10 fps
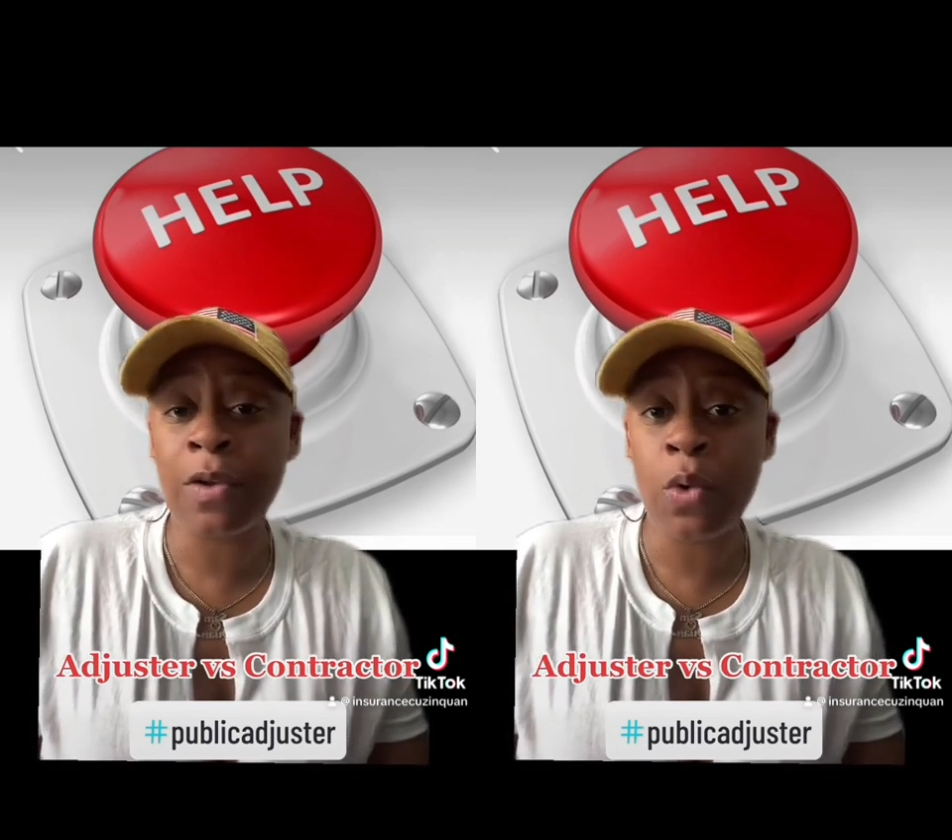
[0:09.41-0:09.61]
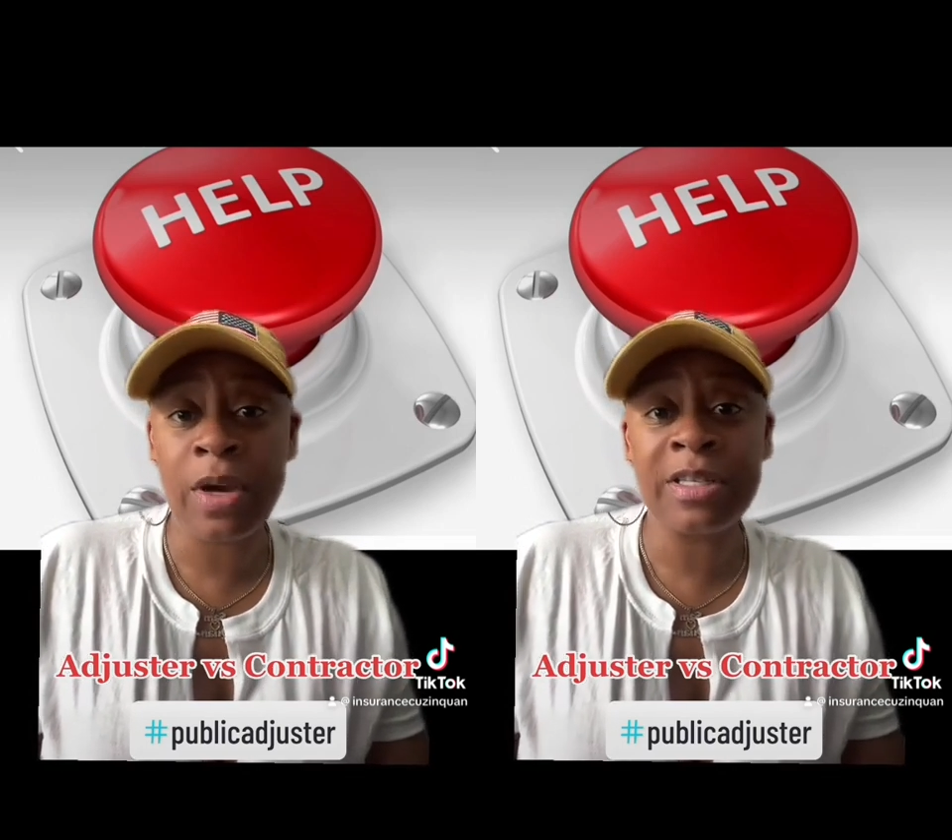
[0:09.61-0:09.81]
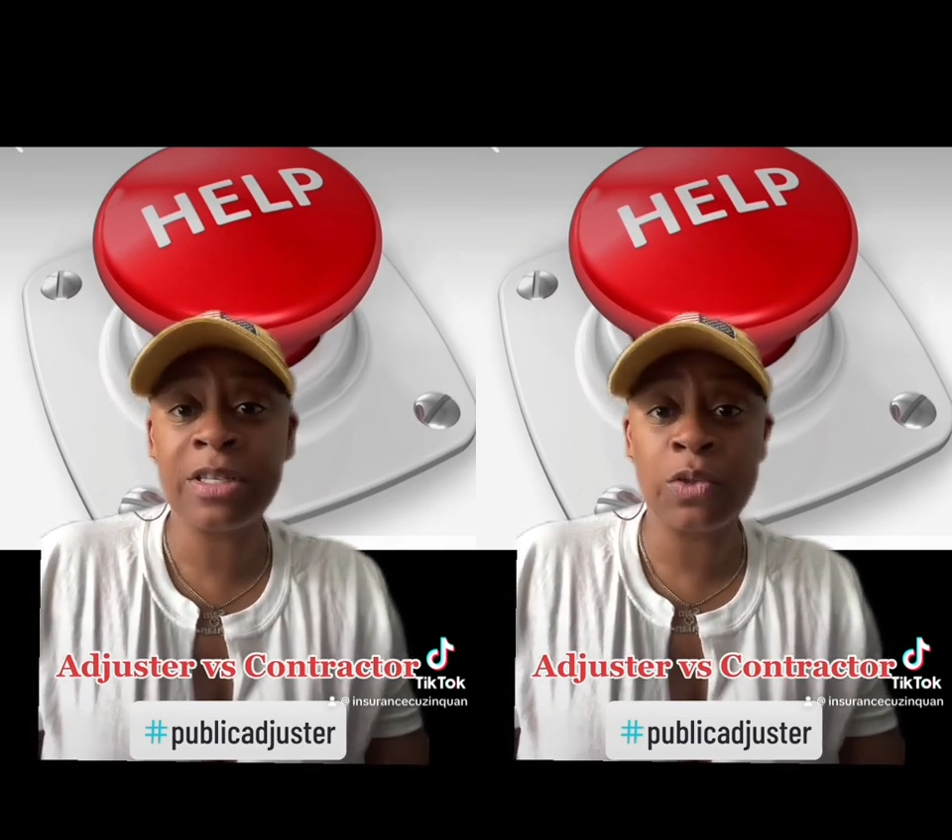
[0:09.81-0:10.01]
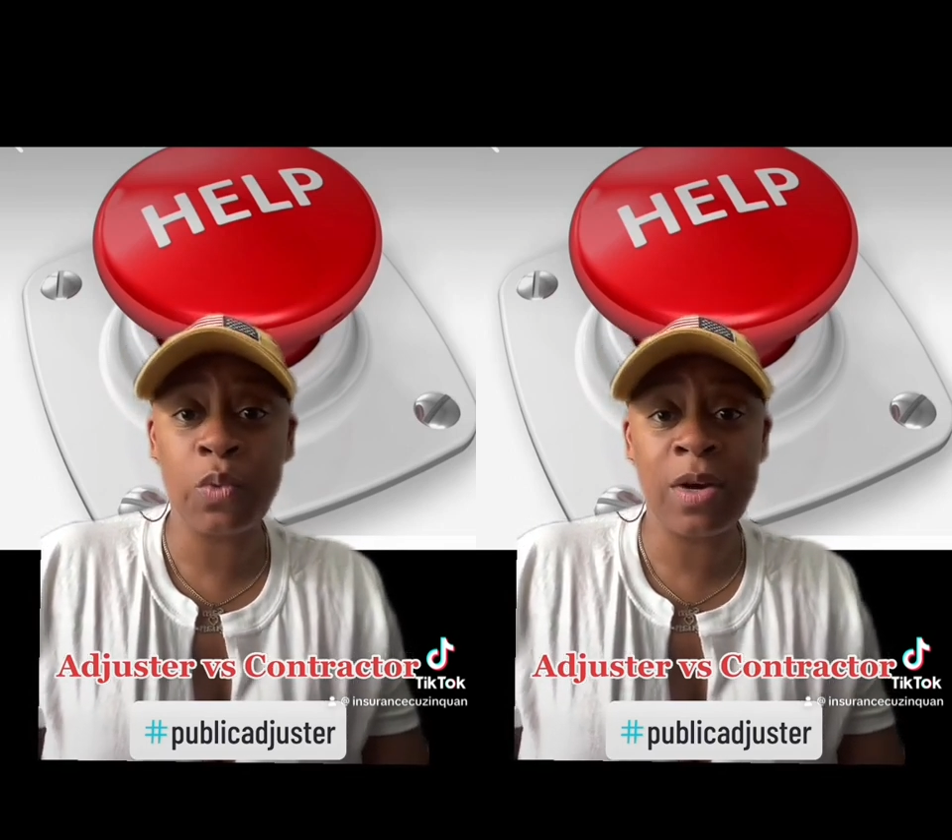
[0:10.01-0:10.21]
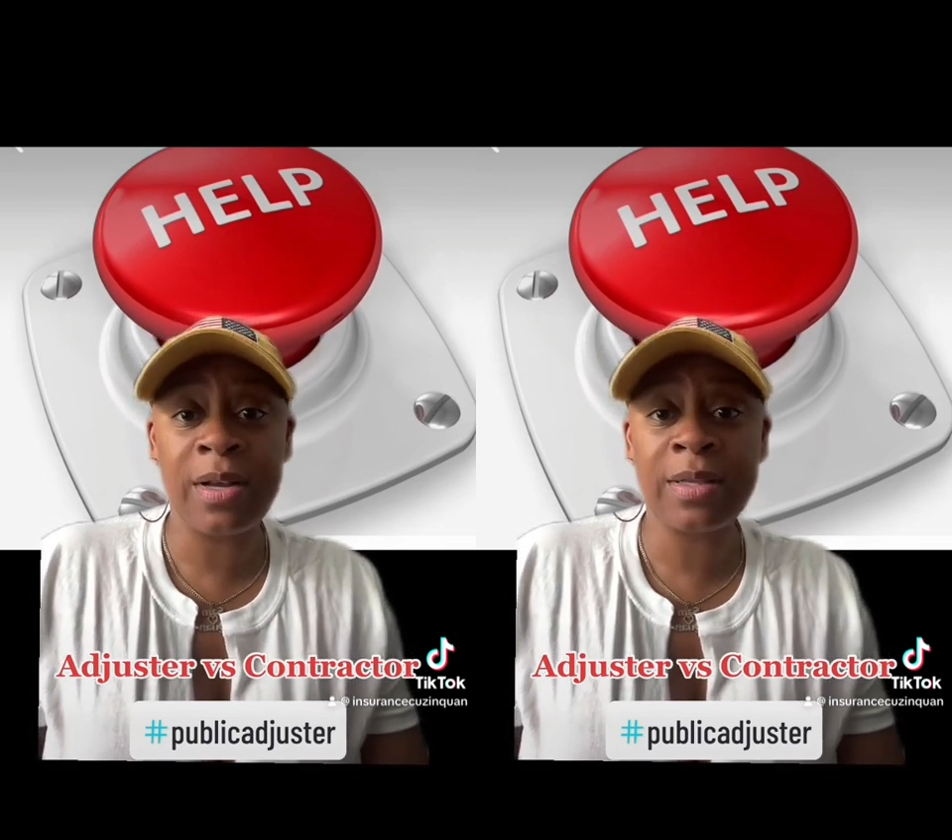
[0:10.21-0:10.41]
The question
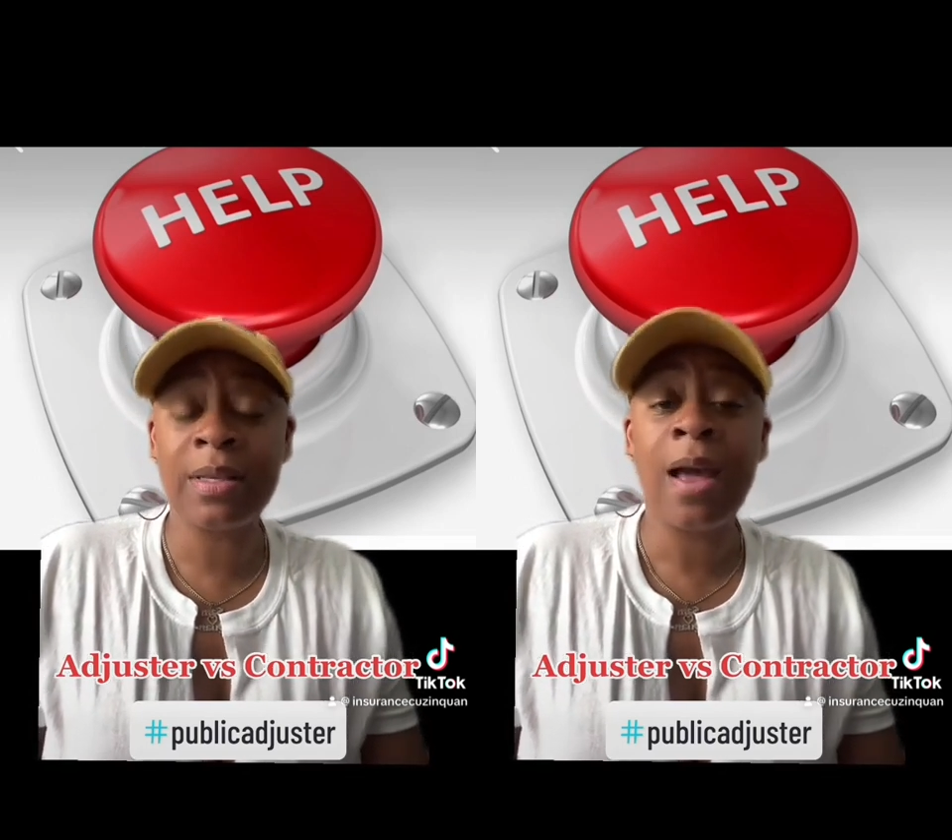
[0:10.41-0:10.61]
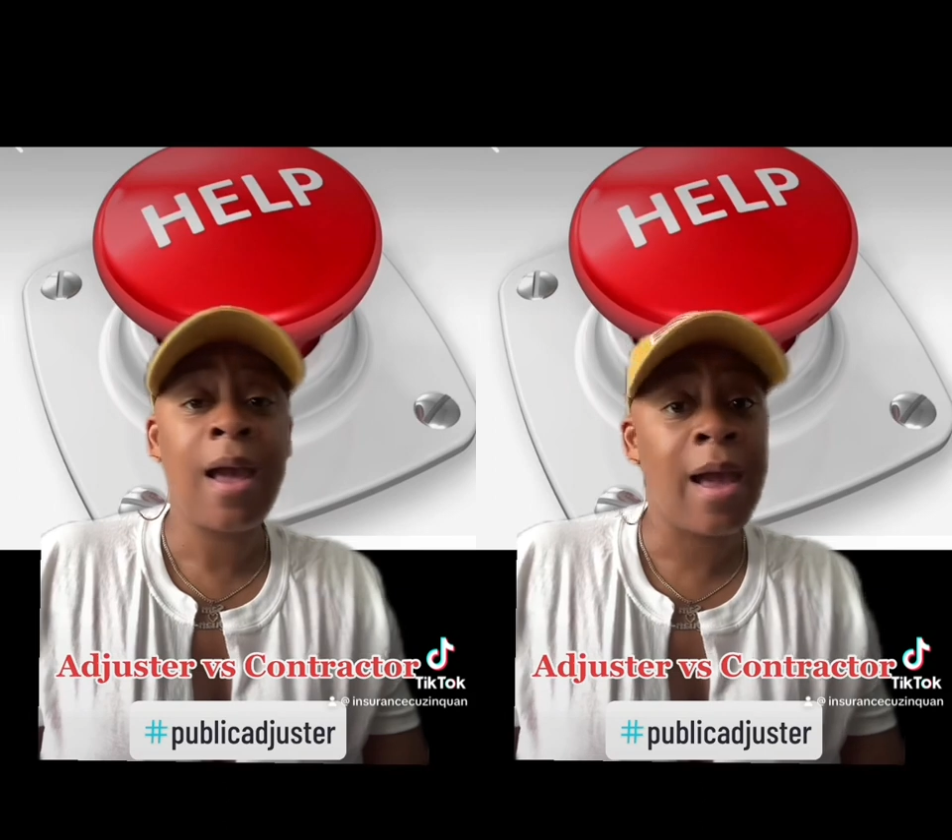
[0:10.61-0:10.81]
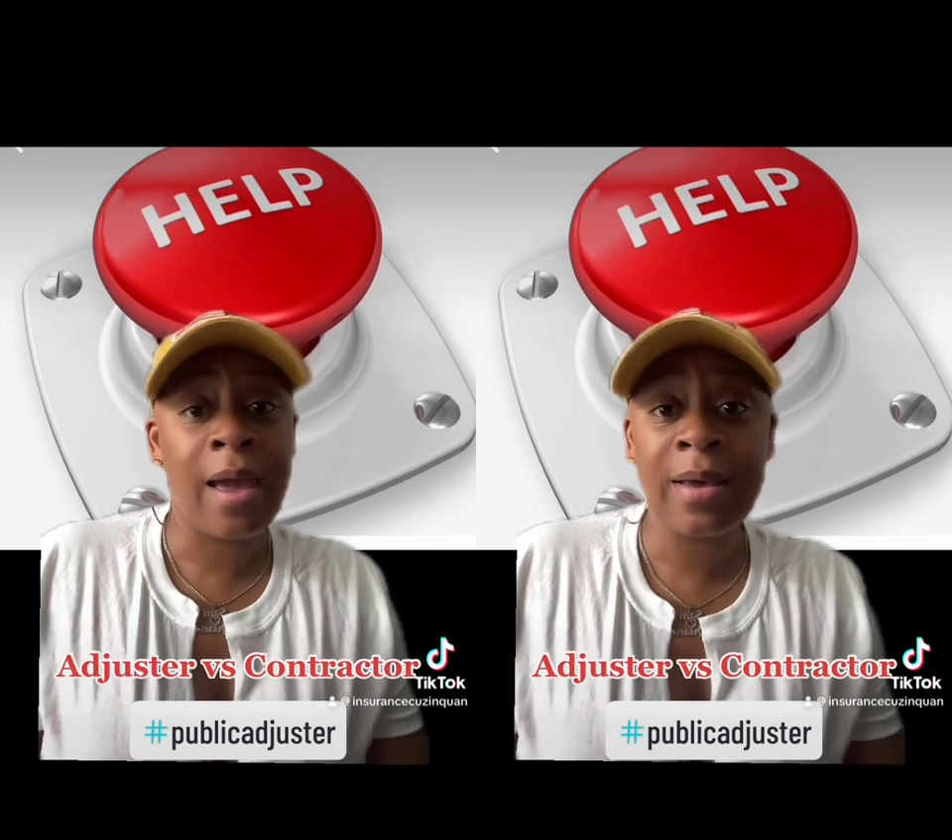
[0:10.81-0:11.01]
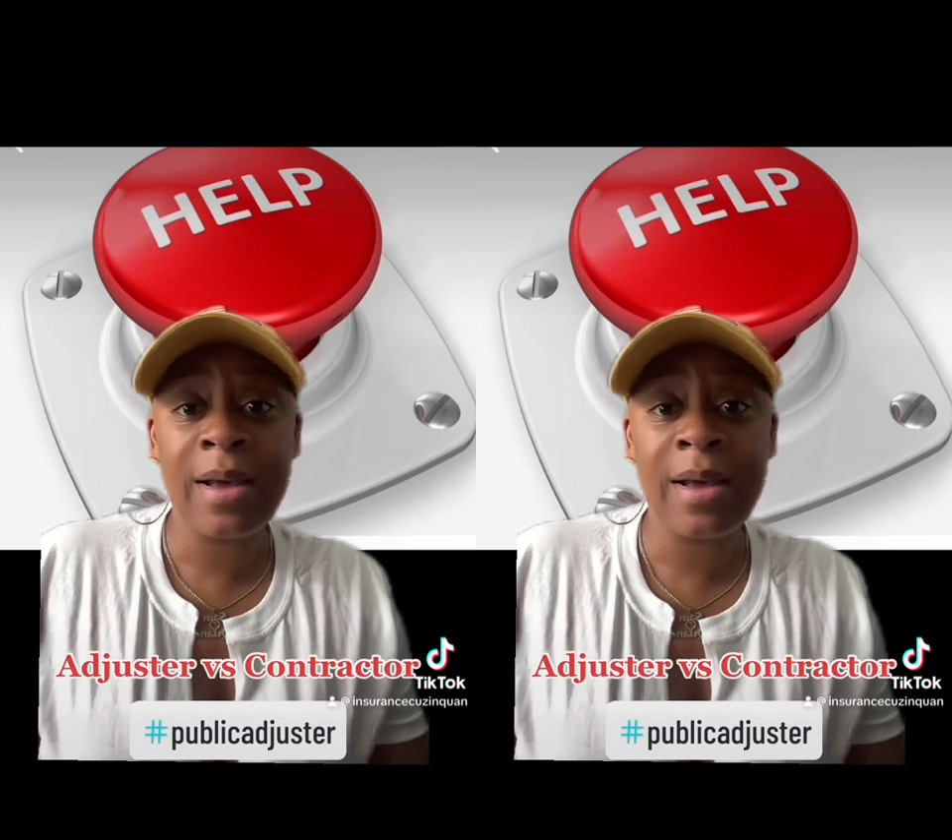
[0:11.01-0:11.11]
was, hey